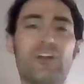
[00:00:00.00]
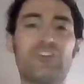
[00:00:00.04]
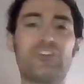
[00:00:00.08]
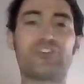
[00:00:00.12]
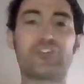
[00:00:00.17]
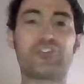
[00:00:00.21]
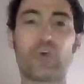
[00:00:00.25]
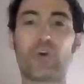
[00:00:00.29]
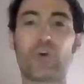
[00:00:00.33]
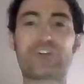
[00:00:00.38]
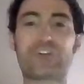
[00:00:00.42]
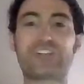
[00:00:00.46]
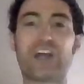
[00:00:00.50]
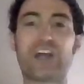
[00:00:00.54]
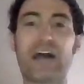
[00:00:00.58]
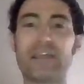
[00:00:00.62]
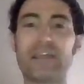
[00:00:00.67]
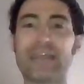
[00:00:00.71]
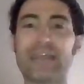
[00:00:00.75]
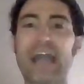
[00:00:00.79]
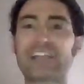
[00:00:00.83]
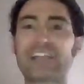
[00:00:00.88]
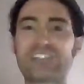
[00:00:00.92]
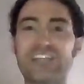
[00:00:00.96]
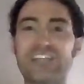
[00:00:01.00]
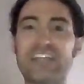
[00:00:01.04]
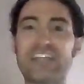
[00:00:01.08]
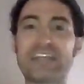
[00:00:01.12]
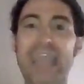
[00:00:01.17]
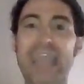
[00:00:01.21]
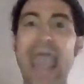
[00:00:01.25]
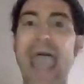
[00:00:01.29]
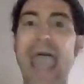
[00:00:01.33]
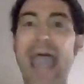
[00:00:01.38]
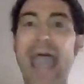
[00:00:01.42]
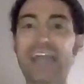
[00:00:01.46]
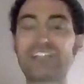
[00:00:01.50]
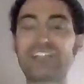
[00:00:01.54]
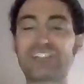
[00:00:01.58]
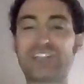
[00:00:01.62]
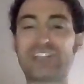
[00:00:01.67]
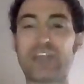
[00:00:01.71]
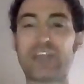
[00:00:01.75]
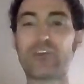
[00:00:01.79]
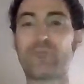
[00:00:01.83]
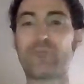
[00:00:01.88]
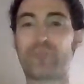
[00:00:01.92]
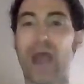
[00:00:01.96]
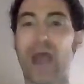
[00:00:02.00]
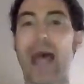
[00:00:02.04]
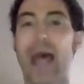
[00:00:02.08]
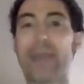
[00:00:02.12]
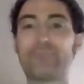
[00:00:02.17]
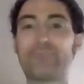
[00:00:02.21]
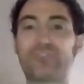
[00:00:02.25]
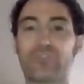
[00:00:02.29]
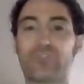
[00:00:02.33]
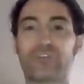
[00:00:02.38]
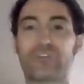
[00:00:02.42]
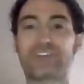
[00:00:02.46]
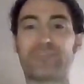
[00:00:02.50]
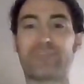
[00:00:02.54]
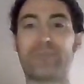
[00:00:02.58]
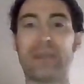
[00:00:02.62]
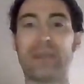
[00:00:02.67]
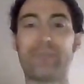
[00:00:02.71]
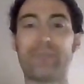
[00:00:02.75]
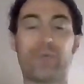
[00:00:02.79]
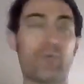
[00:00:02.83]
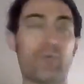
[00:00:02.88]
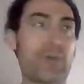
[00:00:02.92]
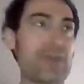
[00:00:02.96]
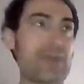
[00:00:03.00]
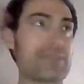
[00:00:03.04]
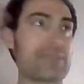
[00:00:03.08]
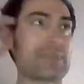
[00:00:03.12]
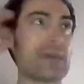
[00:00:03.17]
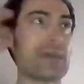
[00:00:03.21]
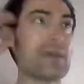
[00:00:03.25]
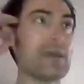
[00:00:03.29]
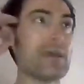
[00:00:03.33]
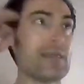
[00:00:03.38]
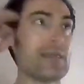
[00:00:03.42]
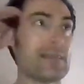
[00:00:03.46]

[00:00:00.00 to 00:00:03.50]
Georgia election cash that you bribe Georgia people with.